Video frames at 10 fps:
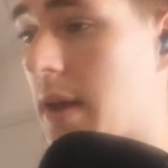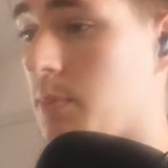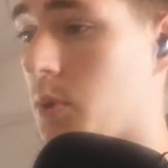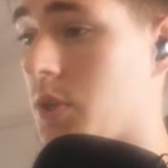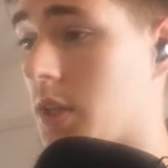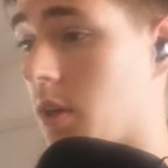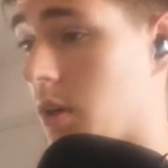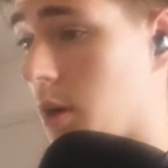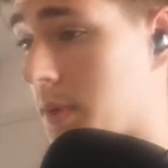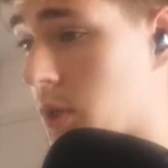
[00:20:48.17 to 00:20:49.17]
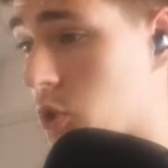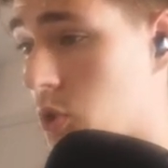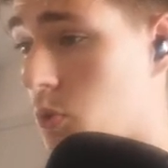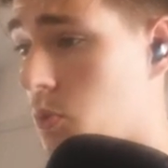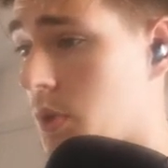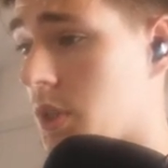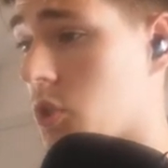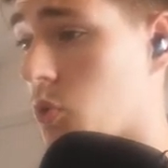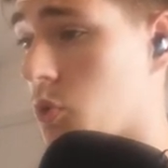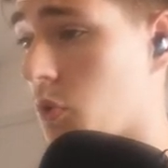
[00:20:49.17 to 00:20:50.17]
a project on coming soon, which is
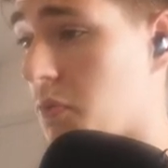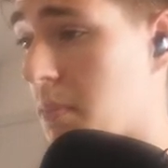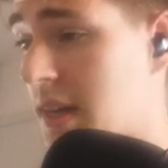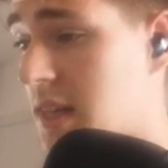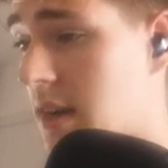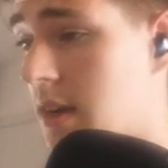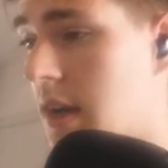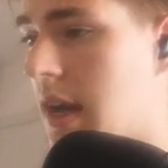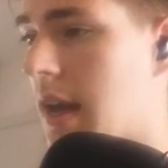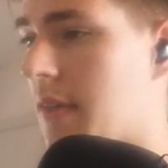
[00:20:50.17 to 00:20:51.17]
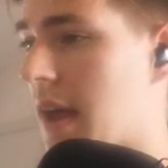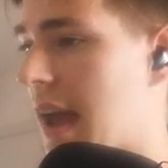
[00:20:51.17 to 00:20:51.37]
Souls of Meta, and they